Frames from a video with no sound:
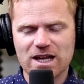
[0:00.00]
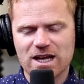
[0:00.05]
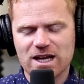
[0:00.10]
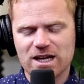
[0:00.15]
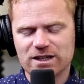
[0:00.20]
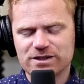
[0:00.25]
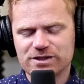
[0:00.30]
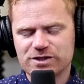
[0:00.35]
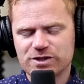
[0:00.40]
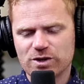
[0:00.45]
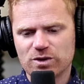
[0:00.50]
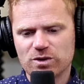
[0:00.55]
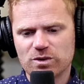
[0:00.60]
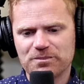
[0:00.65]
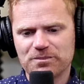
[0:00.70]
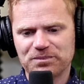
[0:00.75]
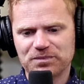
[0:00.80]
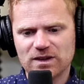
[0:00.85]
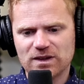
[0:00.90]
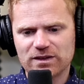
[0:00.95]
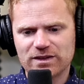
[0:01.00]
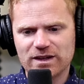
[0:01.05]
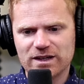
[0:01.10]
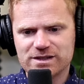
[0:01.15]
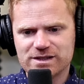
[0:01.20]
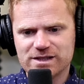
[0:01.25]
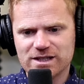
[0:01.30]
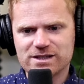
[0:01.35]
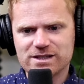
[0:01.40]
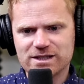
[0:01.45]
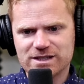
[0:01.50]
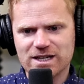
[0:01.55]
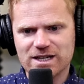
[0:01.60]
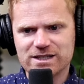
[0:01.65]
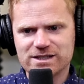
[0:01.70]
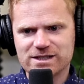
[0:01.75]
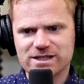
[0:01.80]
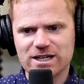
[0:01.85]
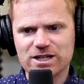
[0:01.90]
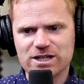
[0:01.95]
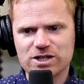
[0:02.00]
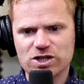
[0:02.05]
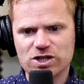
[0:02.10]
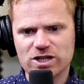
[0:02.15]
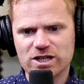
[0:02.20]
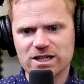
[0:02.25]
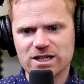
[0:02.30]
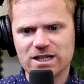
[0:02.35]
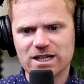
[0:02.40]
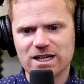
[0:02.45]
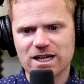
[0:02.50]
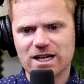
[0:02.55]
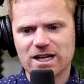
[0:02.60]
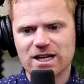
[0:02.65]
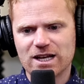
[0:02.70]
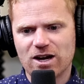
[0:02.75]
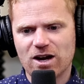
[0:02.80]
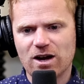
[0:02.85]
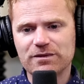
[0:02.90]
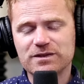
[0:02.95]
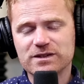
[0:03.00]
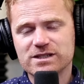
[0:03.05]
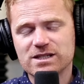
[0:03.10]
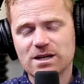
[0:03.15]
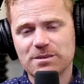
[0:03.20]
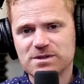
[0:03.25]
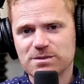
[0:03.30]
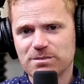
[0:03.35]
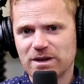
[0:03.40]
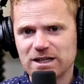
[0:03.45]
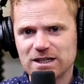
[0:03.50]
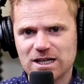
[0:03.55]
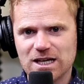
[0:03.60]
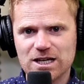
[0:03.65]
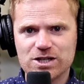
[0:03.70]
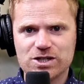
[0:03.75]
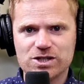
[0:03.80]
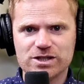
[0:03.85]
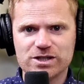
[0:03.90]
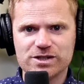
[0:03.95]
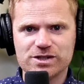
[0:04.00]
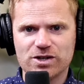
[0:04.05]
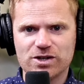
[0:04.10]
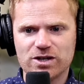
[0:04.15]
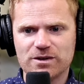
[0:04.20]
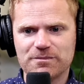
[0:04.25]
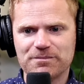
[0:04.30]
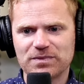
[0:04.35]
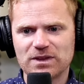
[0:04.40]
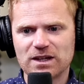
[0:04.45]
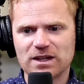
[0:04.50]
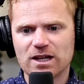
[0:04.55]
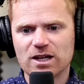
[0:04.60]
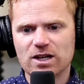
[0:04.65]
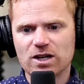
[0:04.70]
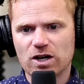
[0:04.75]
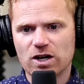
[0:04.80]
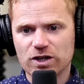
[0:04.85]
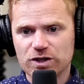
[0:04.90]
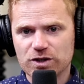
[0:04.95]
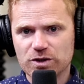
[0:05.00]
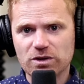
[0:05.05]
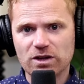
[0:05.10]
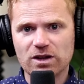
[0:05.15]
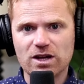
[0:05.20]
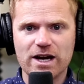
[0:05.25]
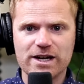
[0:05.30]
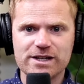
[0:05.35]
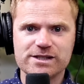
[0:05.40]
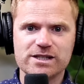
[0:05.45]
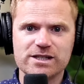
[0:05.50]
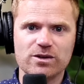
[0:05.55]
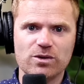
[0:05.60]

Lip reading: And so the sensitization, oftentimes medications are utilized in